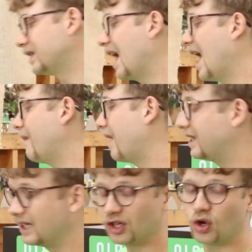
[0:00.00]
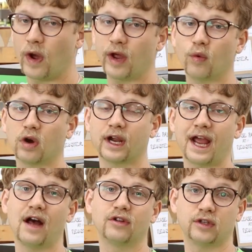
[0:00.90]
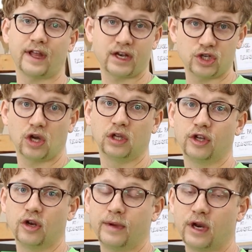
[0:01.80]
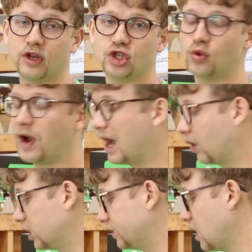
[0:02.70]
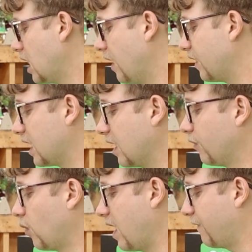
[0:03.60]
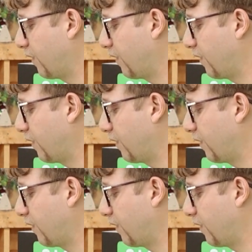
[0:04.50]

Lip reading: time that didn't quite work out, so that took a little bit of the 2 hours. The giveaway